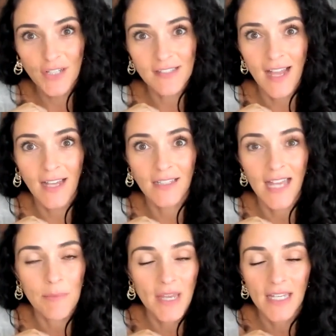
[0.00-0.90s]
style, I
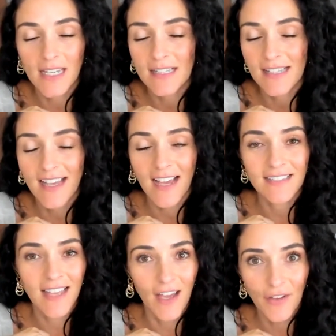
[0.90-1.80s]
make it easy as
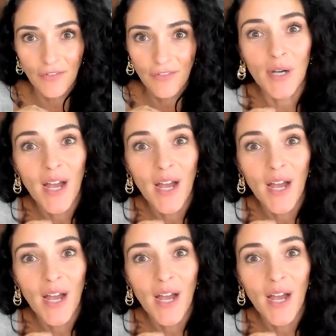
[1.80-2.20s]
F.